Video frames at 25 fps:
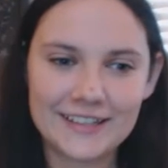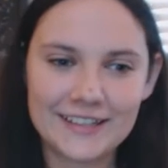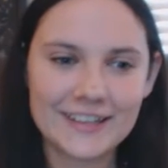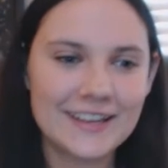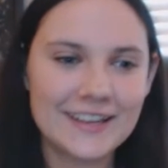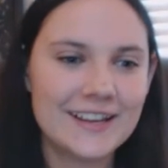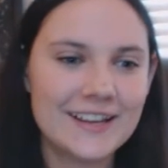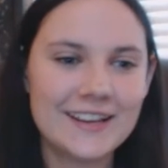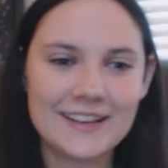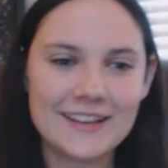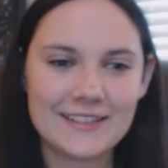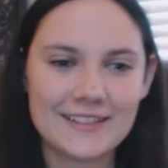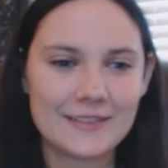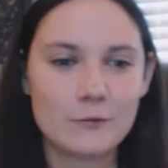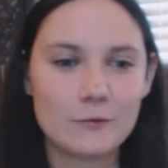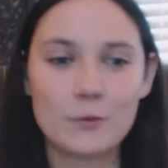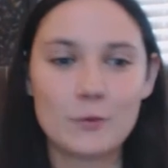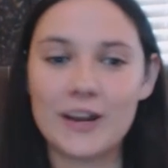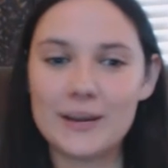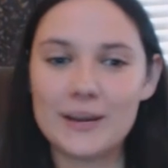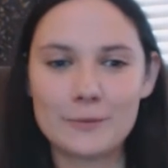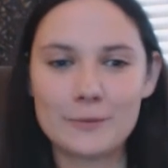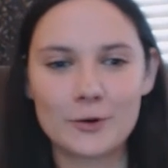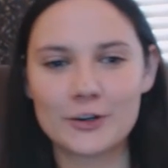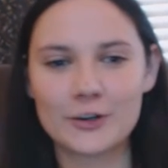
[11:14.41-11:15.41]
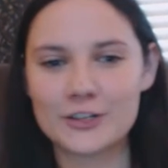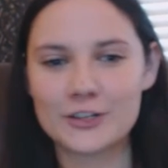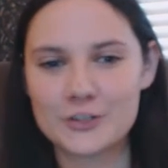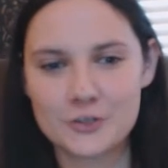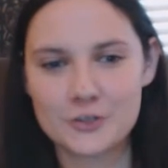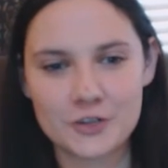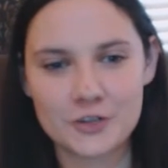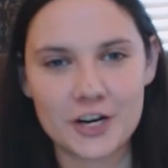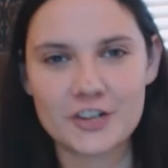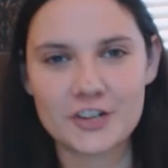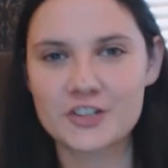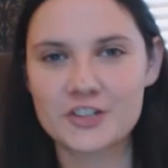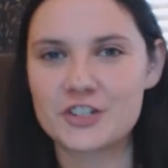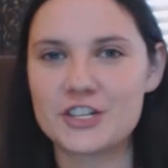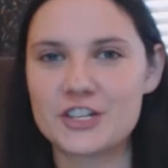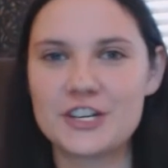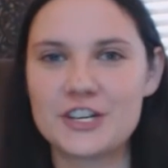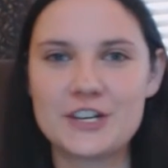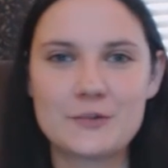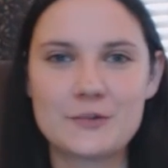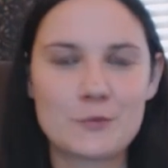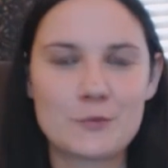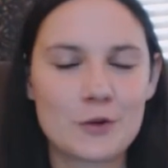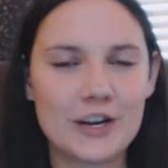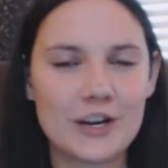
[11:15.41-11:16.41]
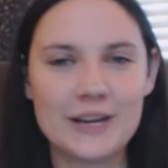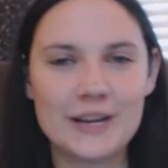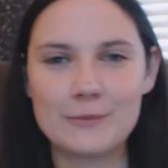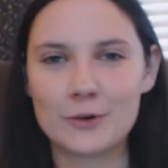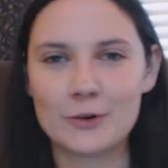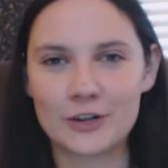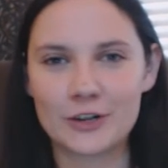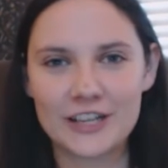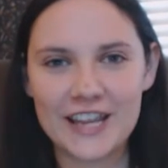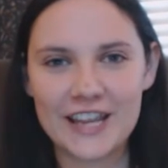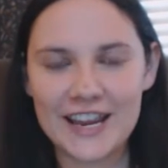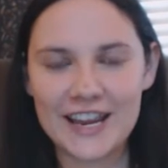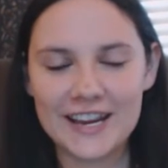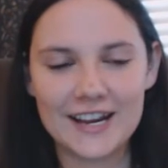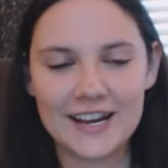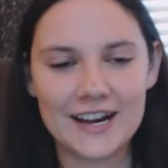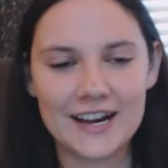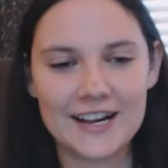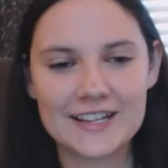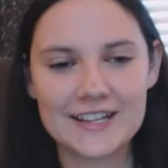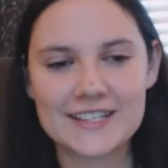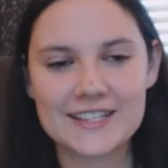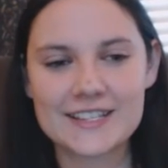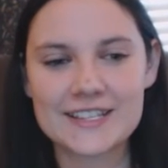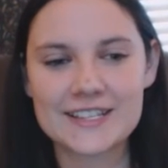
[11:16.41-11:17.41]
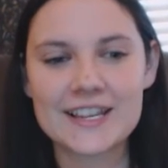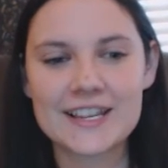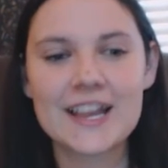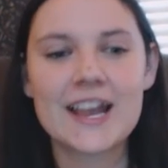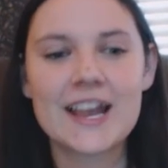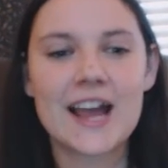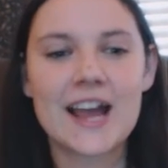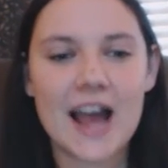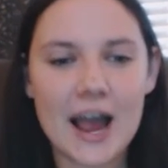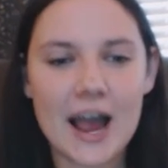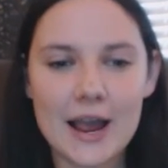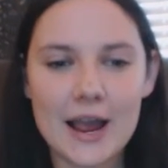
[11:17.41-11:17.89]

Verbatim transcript: Like, way more destruction, way more chaos.